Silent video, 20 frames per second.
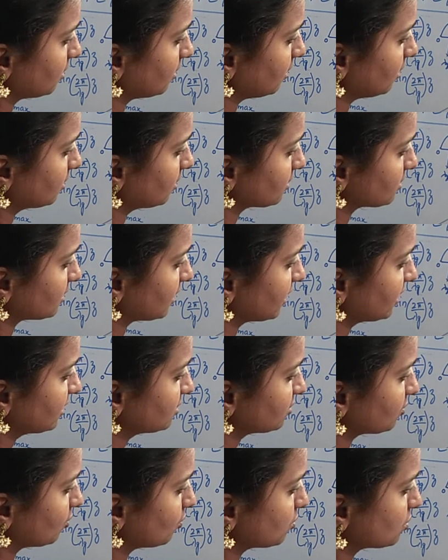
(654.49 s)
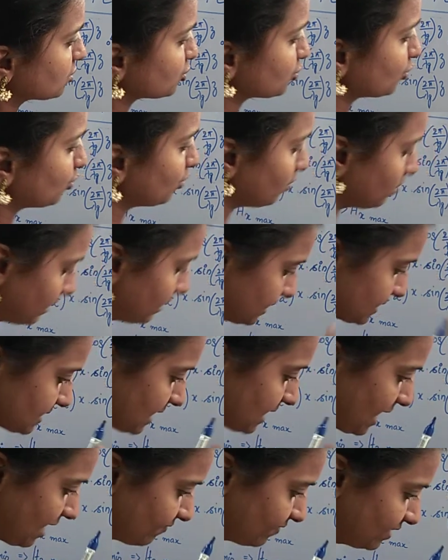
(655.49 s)
in the sides also, it is
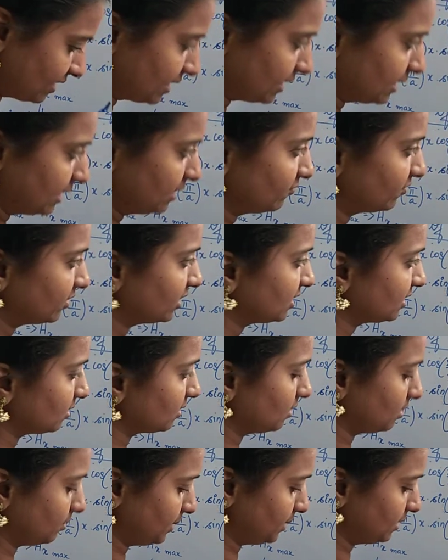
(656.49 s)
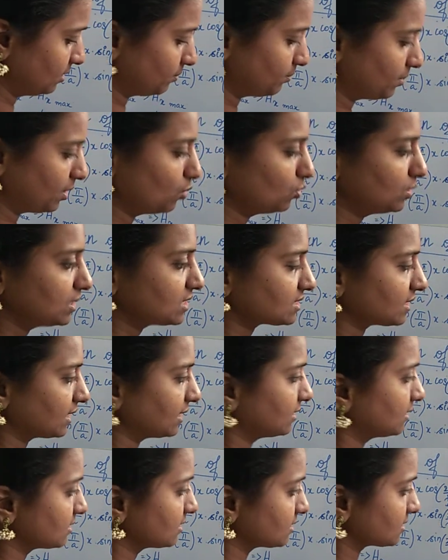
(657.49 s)
having an invert, the bowl is like
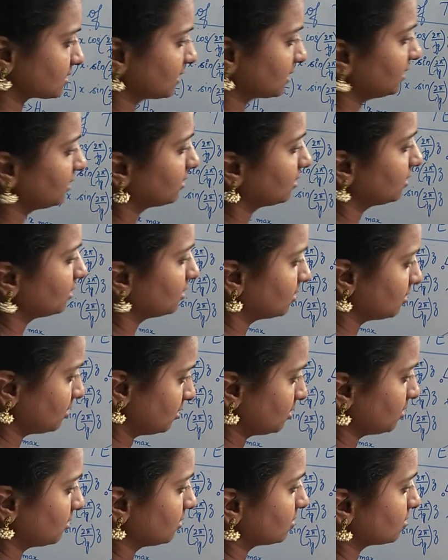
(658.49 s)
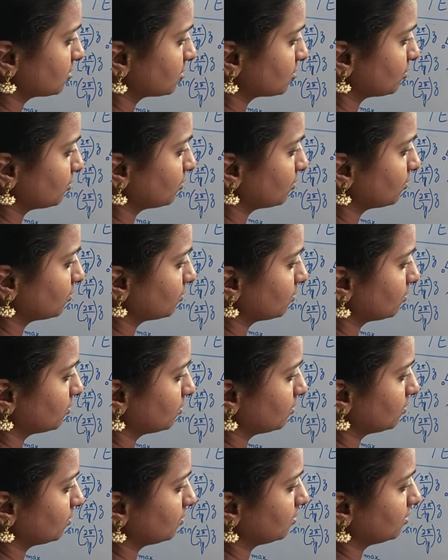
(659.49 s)
this, right? So
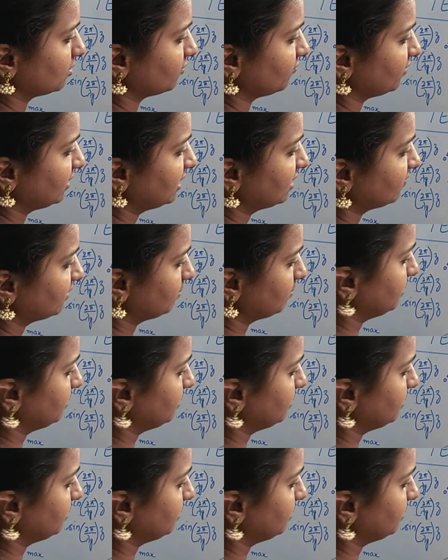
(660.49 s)
the field will